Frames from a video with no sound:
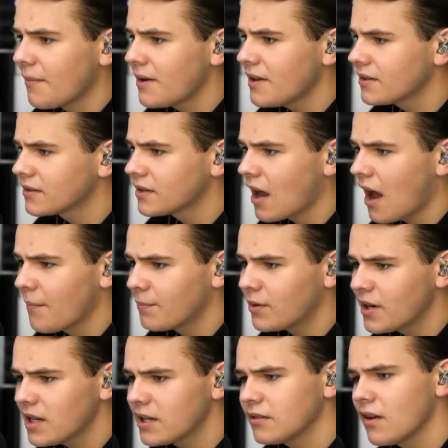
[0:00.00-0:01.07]
I mean, it's, I'm
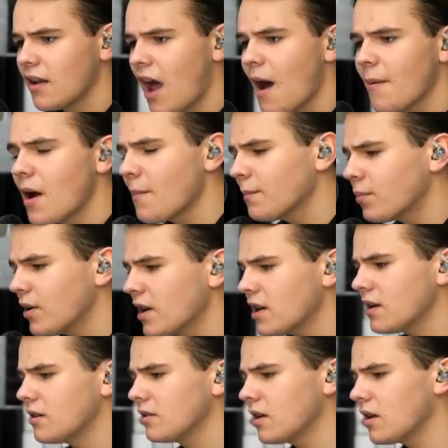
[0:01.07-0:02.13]
pretty, you know, I'm
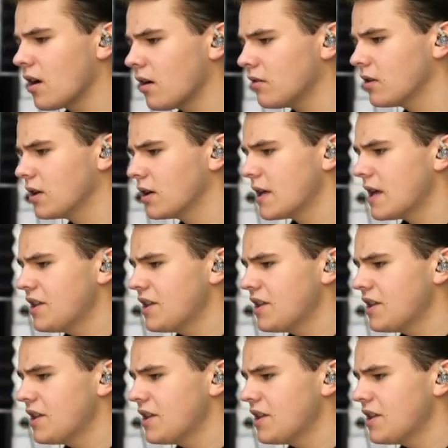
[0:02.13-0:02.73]
pretty, you know,